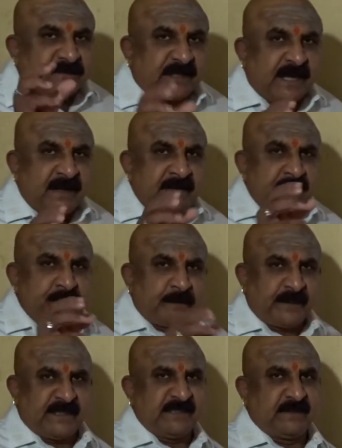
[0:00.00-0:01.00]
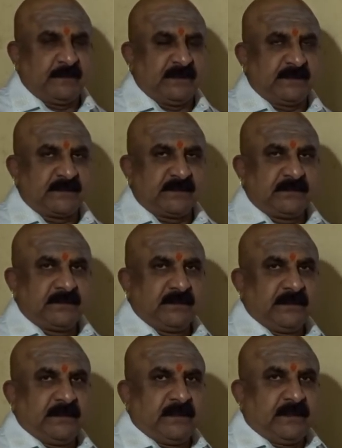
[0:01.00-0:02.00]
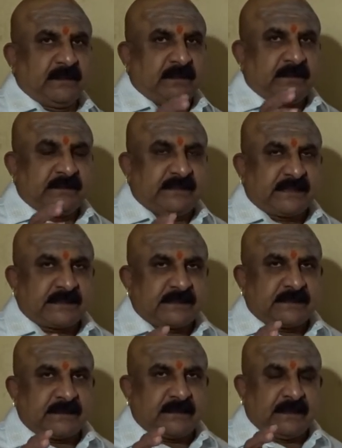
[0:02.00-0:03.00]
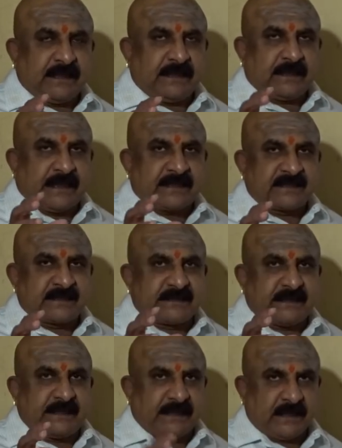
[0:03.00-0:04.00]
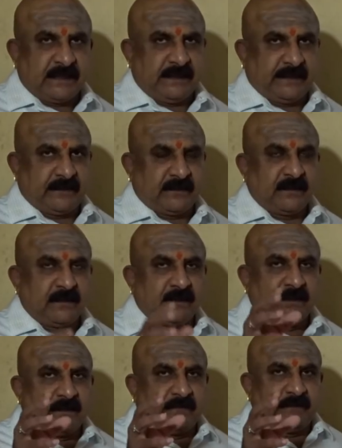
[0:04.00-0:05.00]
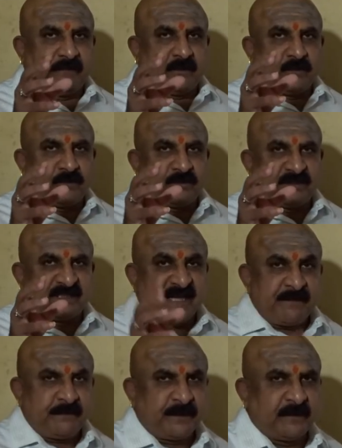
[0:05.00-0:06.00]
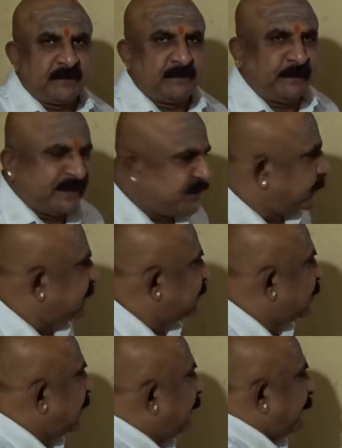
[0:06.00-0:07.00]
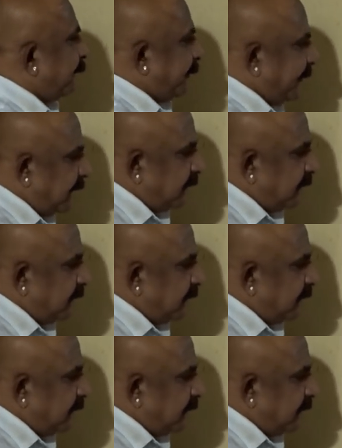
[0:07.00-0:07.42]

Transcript: The same principles. Just like as I said earlier, we will go to the same principles now.